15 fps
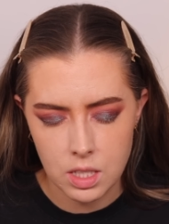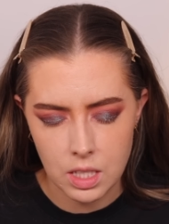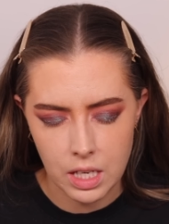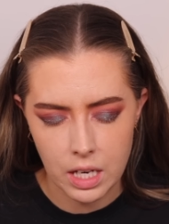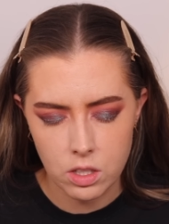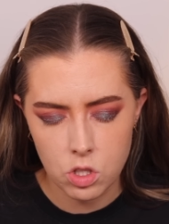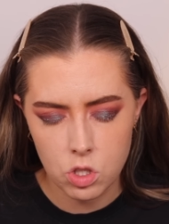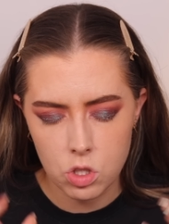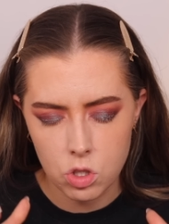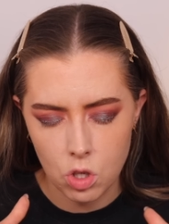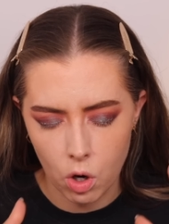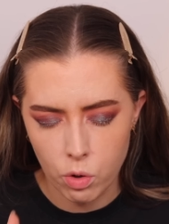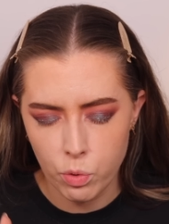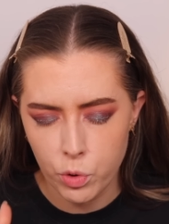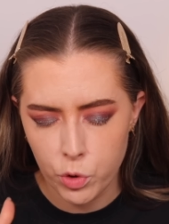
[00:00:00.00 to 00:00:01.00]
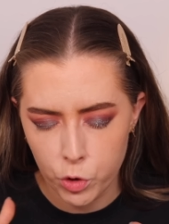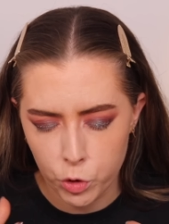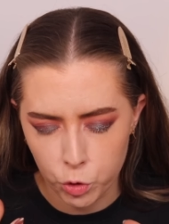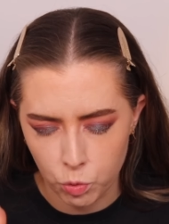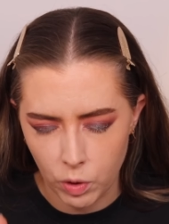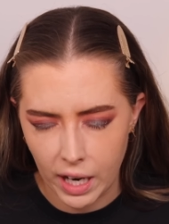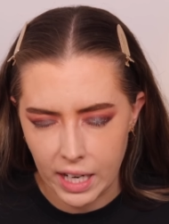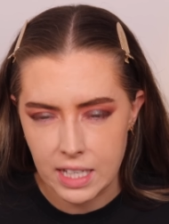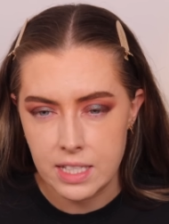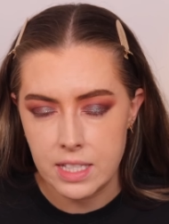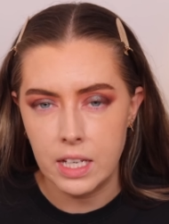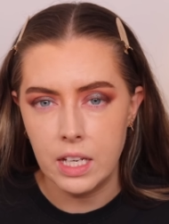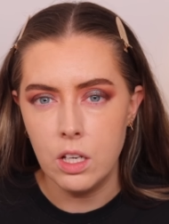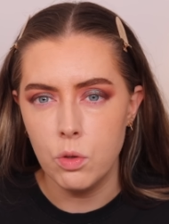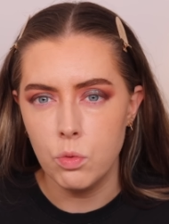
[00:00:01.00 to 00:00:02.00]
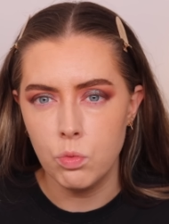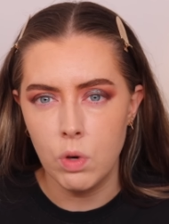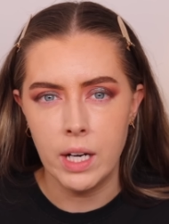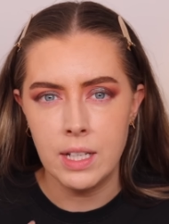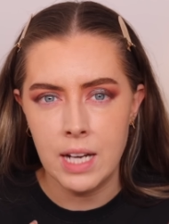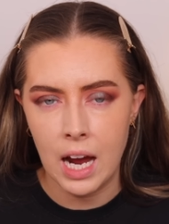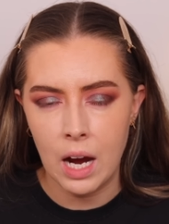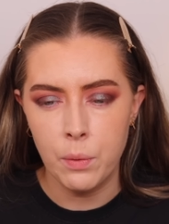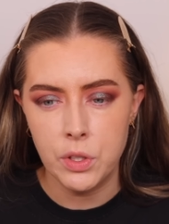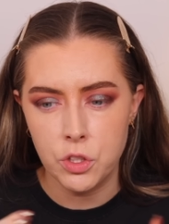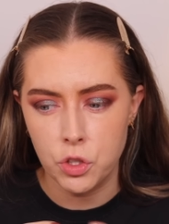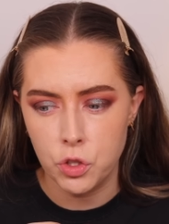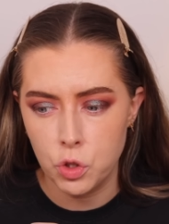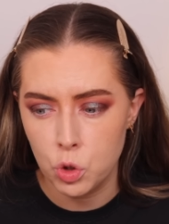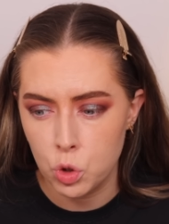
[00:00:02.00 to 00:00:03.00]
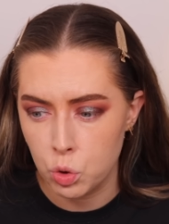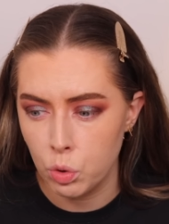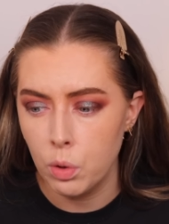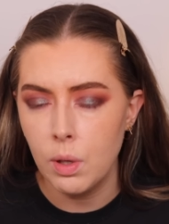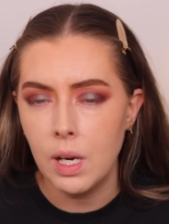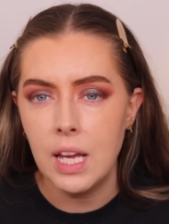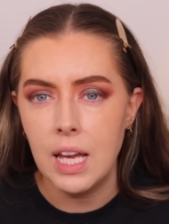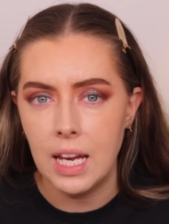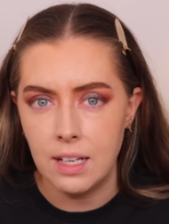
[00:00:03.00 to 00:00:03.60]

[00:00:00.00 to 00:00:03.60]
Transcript: to get so crazy right now. It's just truly